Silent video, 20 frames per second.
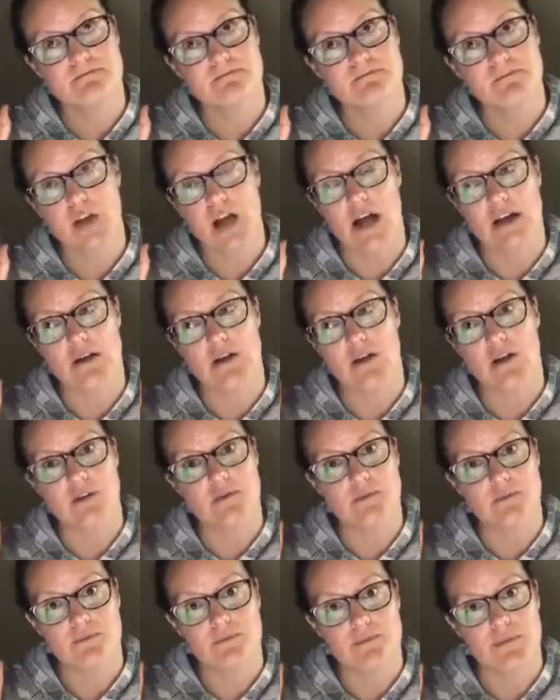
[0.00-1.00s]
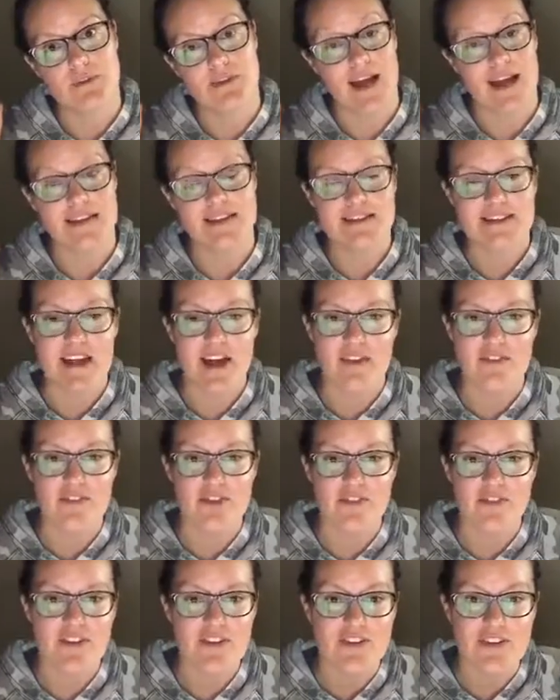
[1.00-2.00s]
I don't know, less than
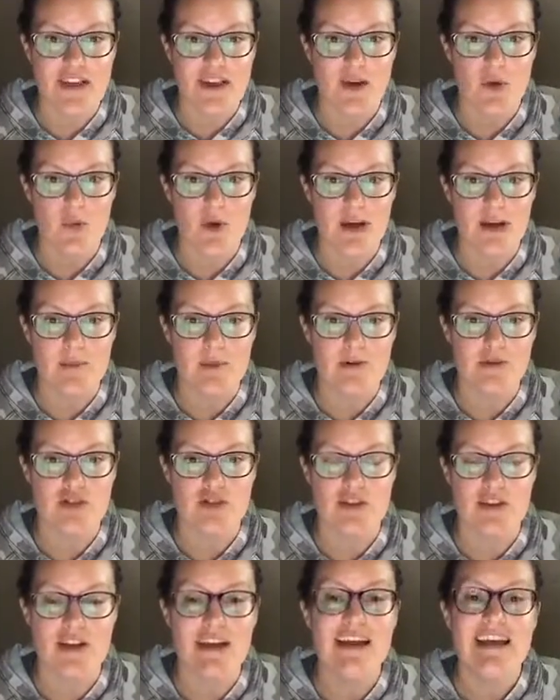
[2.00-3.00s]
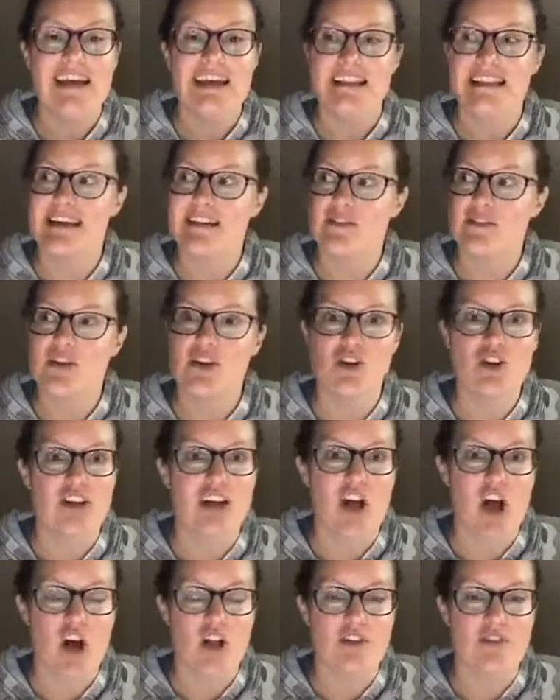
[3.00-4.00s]
for feeling that way emotionally, like
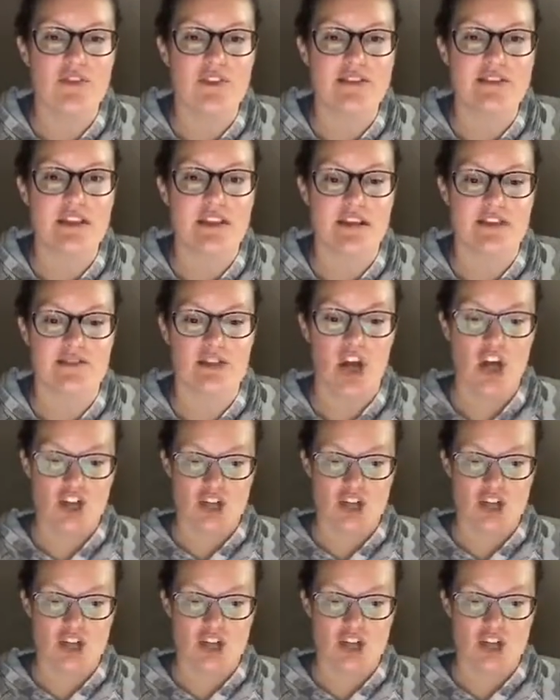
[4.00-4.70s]
literally all of these things.